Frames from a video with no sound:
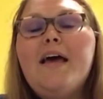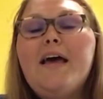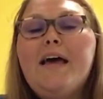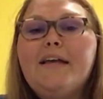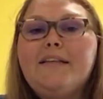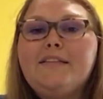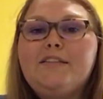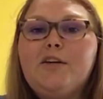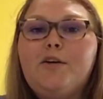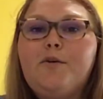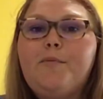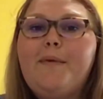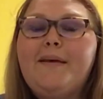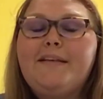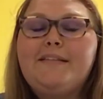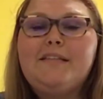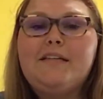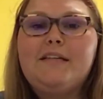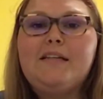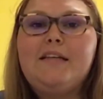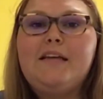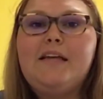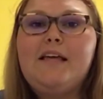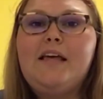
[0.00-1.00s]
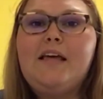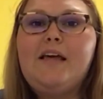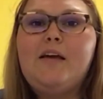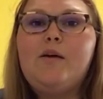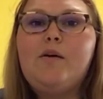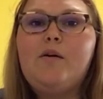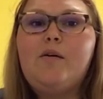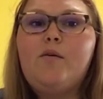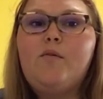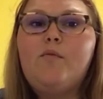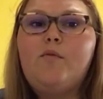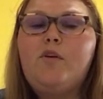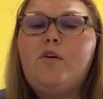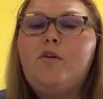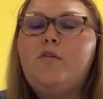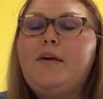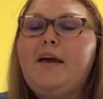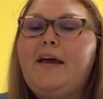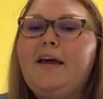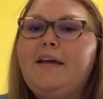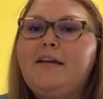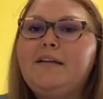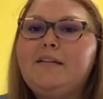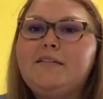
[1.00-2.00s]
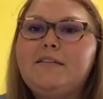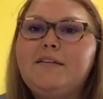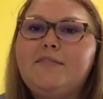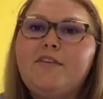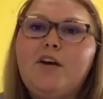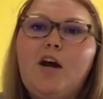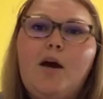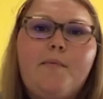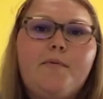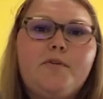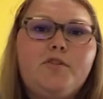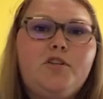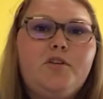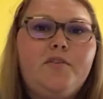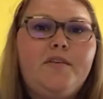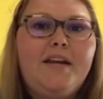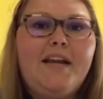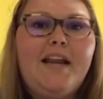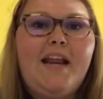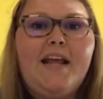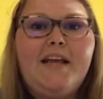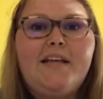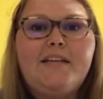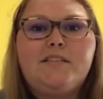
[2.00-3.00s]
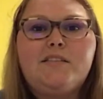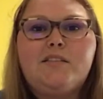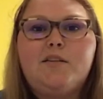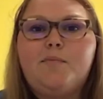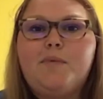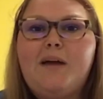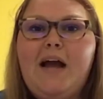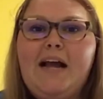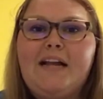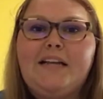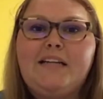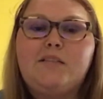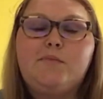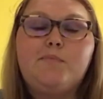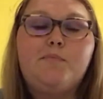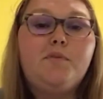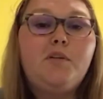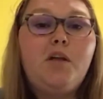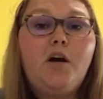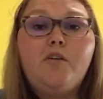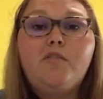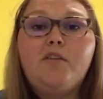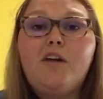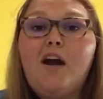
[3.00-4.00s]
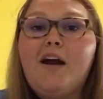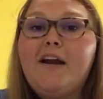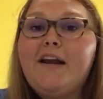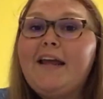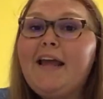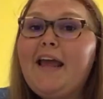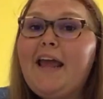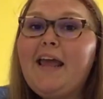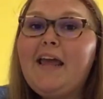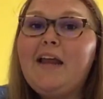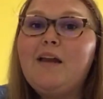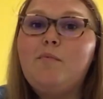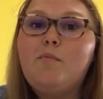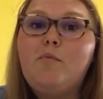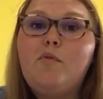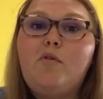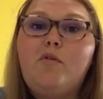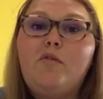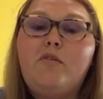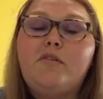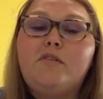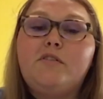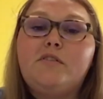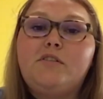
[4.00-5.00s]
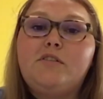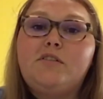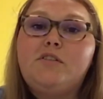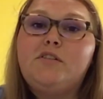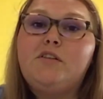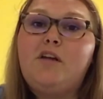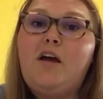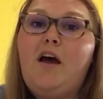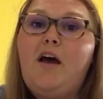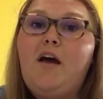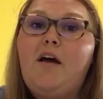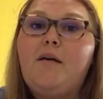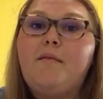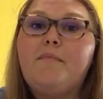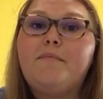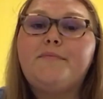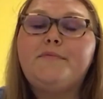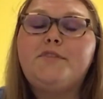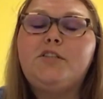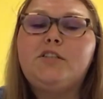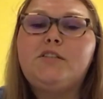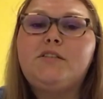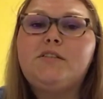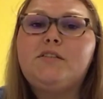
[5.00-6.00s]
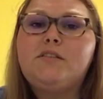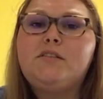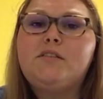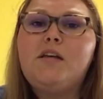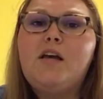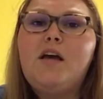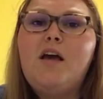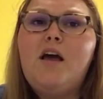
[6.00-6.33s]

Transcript: And so basically you get different opportunities to practice blow darting animals, just